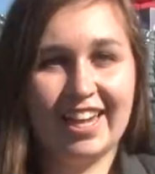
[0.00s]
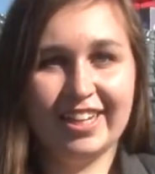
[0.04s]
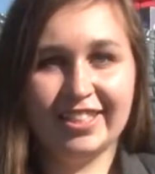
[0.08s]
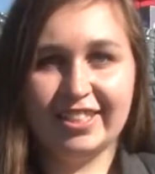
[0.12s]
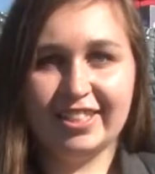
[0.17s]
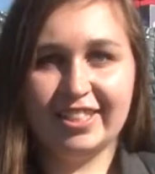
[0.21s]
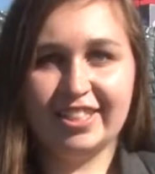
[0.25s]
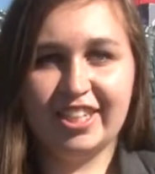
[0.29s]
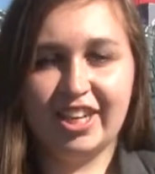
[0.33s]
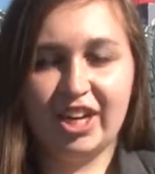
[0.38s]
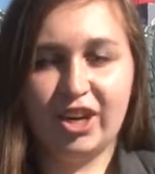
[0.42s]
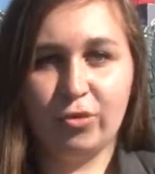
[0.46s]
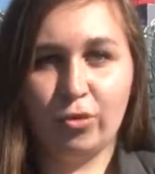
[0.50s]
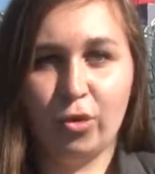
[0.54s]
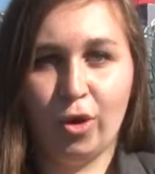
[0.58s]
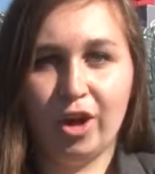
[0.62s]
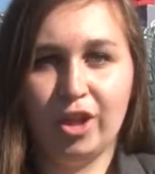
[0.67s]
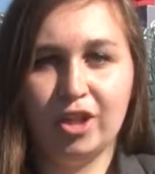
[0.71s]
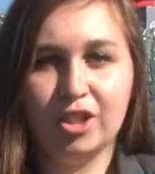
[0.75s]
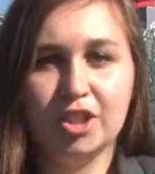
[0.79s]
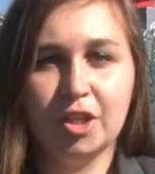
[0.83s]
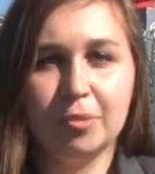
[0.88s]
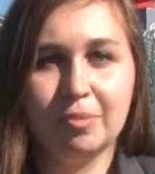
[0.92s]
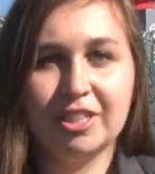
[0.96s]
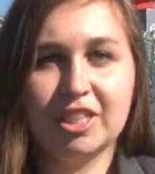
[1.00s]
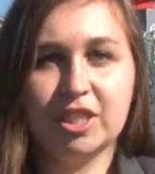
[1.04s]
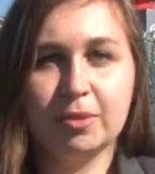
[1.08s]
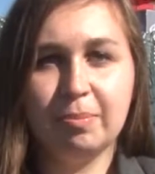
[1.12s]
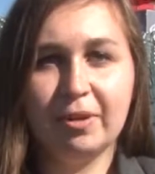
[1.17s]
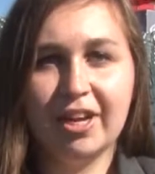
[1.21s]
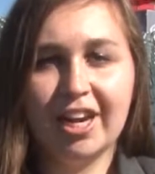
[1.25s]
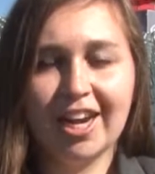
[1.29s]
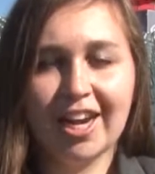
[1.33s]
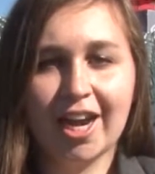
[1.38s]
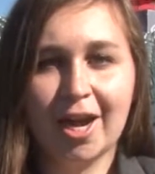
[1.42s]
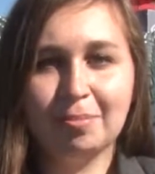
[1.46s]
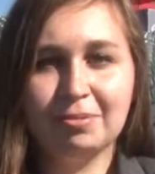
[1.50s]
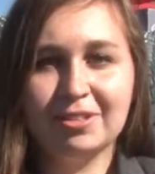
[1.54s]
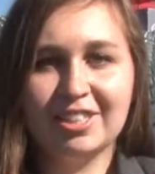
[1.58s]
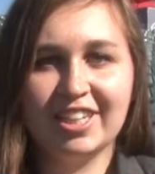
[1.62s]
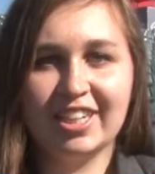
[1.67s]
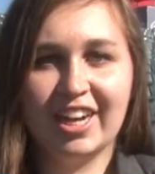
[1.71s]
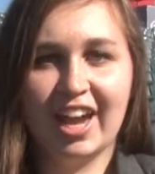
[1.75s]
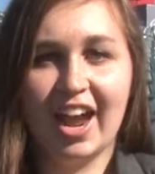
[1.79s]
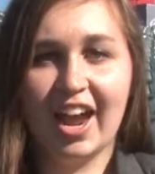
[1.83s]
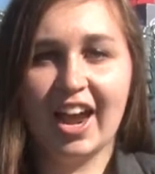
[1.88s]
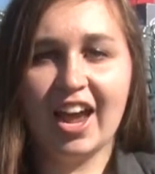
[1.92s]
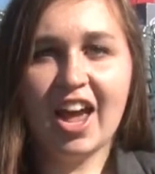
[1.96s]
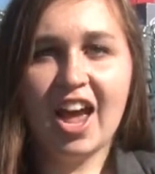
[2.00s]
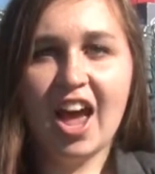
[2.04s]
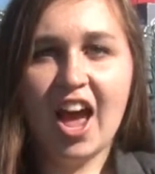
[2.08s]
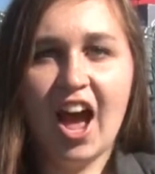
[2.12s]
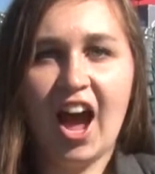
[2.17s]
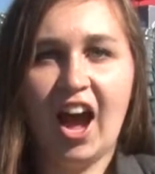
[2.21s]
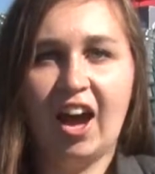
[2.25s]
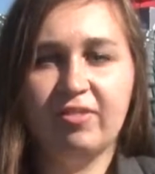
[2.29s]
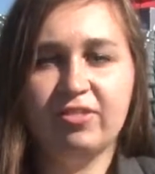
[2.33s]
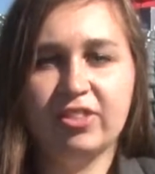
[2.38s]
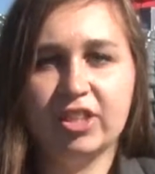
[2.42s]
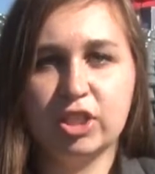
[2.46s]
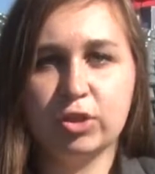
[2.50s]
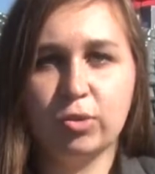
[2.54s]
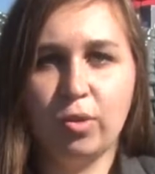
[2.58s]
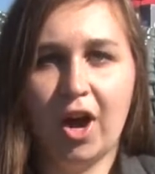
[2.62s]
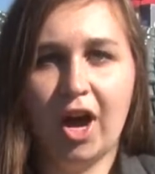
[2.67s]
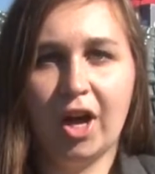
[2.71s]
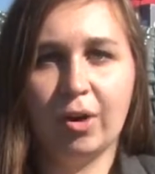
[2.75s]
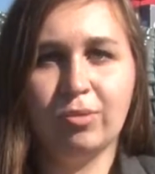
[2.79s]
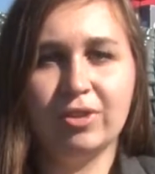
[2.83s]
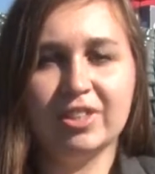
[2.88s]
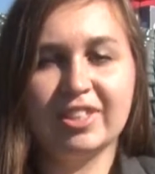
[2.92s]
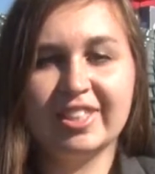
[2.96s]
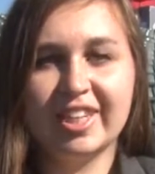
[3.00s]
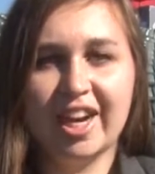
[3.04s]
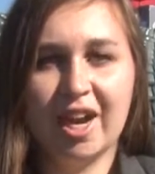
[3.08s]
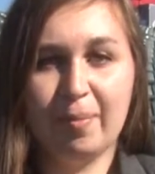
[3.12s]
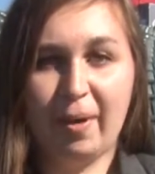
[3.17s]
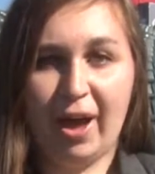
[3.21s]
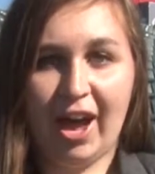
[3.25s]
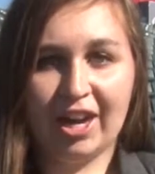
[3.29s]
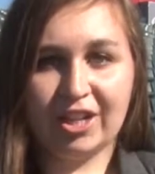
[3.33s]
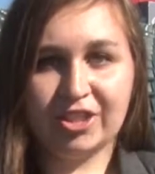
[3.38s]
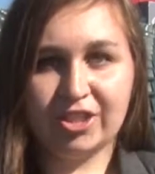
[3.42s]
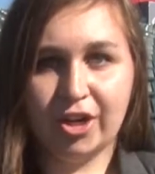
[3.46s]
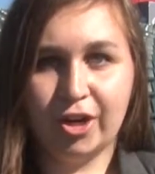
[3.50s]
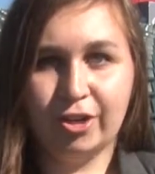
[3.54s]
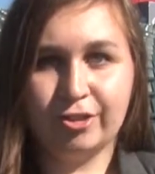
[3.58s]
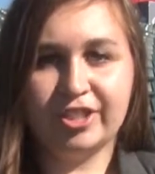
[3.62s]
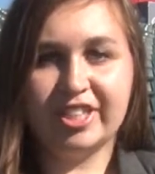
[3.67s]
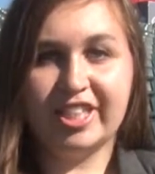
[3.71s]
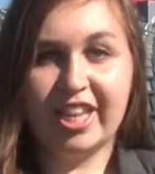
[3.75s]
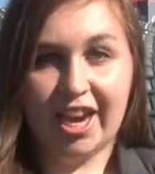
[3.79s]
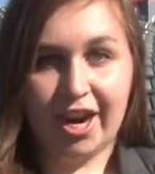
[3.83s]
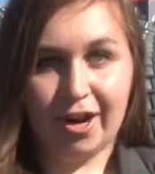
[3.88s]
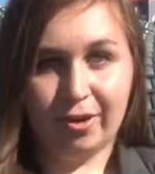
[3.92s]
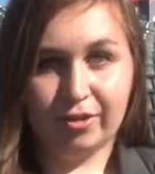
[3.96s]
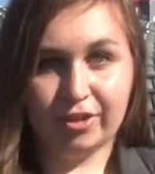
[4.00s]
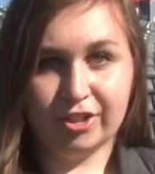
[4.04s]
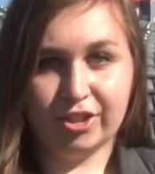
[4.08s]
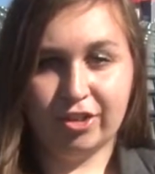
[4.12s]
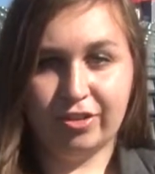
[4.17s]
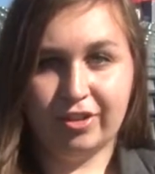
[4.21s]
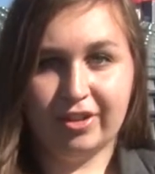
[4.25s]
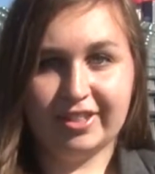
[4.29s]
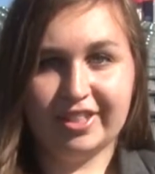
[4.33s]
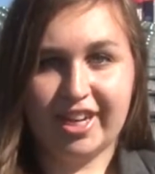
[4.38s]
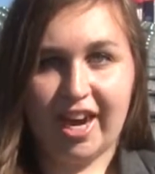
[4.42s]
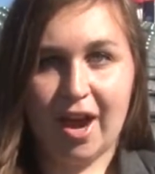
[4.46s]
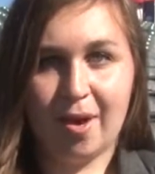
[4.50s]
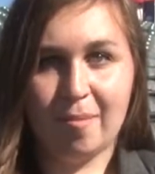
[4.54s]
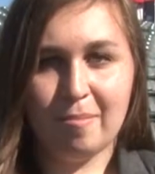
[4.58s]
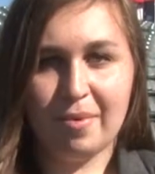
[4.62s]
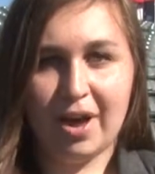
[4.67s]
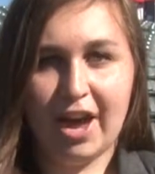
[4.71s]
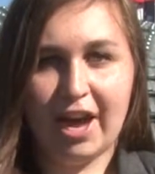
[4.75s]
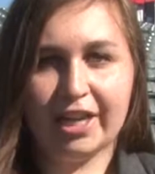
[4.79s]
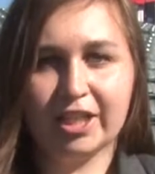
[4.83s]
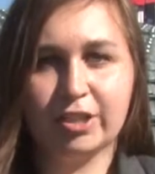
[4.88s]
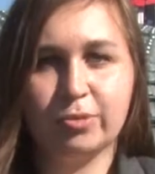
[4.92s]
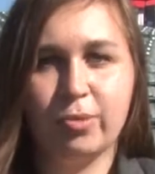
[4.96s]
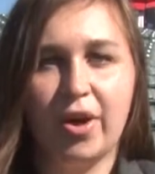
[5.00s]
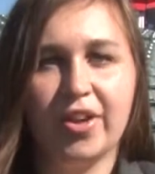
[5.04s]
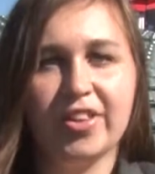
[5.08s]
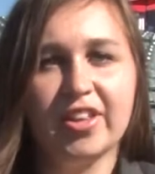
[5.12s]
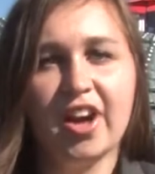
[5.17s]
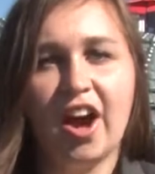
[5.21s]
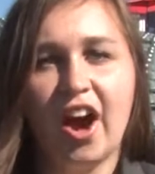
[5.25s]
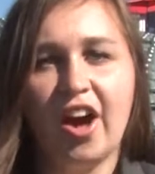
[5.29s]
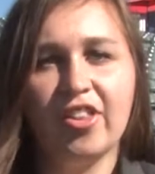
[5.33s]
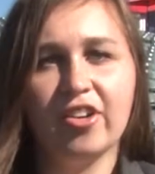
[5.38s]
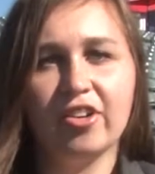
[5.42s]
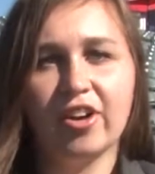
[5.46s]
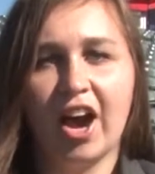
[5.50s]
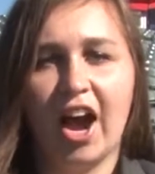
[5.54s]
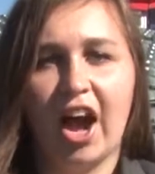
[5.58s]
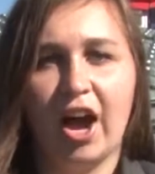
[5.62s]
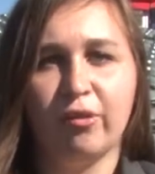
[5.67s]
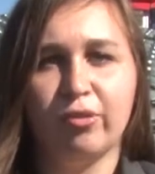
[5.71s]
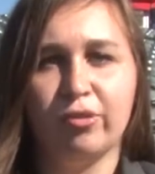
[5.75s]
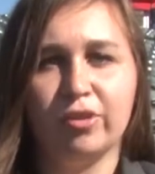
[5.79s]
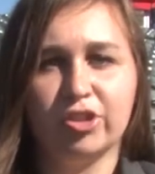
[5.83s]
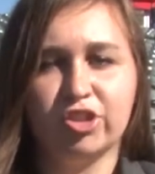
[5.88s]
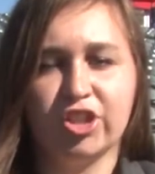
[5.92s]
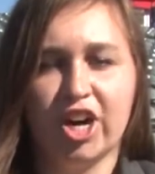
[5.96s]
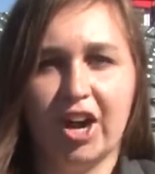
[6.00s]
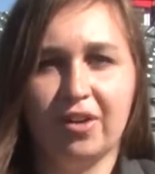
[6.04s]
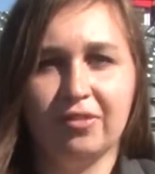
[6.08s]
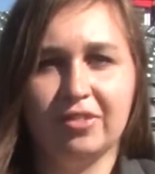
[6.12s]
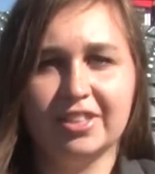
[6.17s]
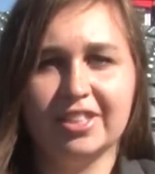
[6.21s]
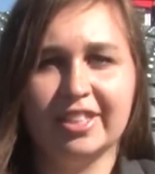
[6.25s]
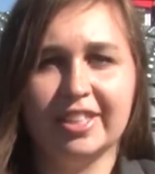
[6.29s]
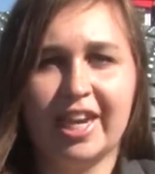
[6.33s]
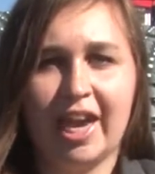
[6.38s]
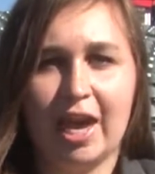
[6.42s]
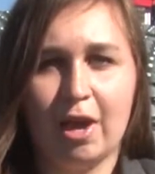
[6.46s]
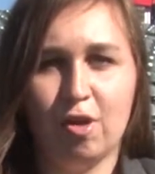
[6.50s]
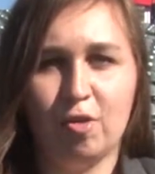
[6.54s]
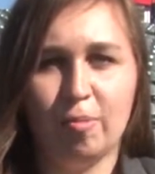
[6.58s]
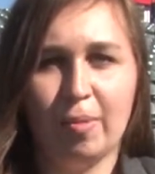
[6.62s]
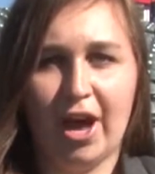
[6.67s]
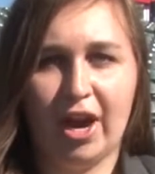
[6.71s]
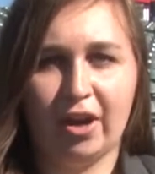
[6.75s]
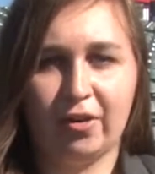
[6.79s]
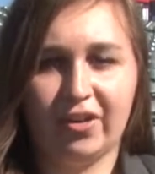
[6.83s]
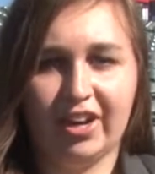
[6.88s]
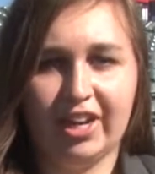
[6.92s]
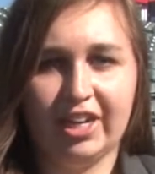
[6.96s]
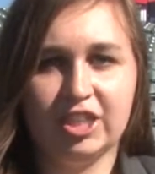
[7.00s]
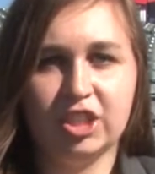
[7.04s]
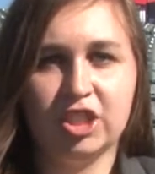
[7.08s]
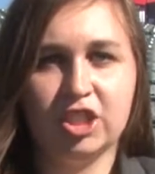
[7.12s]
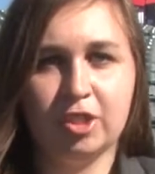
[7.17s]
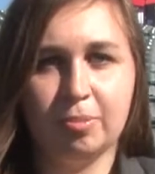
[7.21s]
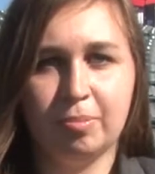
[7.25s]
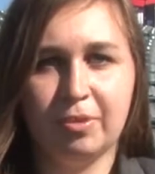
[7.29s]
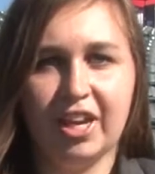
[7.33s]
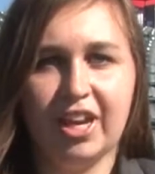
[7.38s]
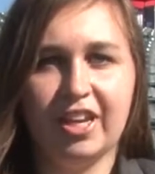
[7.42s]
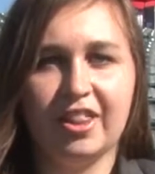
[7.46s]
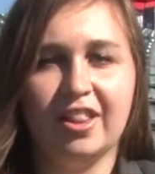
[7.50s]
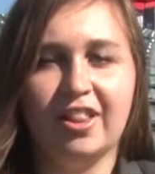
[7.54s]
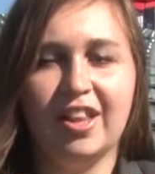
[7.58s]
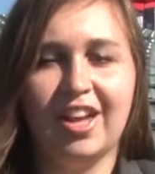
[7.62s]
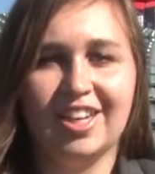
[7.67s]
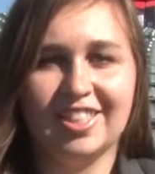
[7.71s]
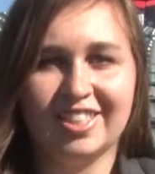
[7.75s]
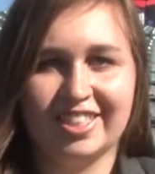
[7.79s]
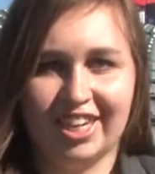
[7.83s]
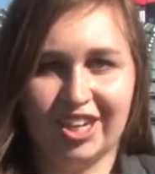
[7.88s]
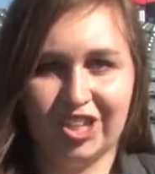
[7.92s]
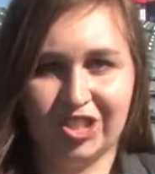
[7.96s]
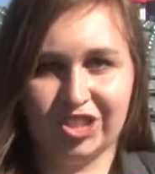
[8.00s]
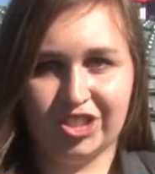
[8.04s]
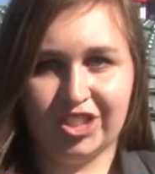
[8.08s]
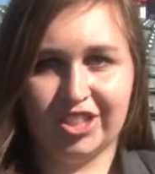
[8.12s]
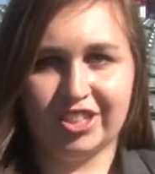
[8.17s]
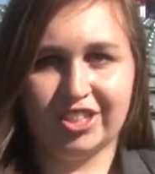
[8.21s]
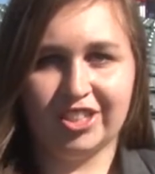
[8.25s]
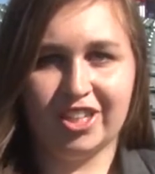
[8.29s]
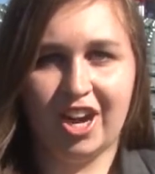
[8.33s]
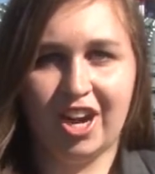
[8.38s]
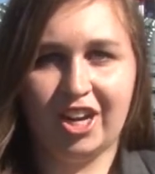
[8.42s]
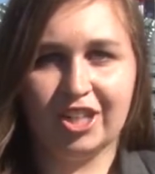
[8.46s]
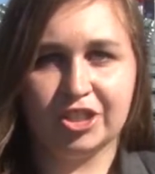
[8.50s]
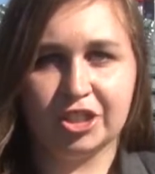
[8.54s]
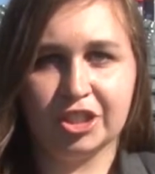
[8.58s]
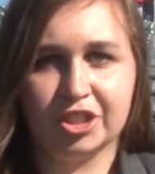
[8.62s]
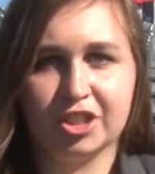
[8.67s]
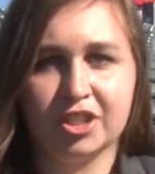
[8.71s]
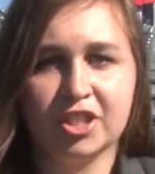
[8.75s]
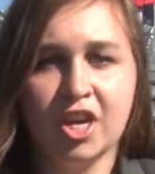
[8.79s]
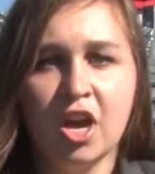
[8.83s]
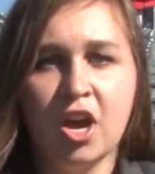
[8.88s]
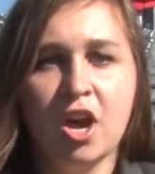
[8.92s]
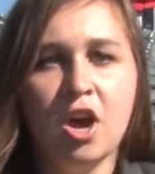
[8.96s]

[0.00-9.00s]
Kansas City Royals will be splitting up today. Half the squad will stay back to host the Arizona Diamondbacks, while the other half will travel to Camelback Ranch to play the Los Angeles Dodgers.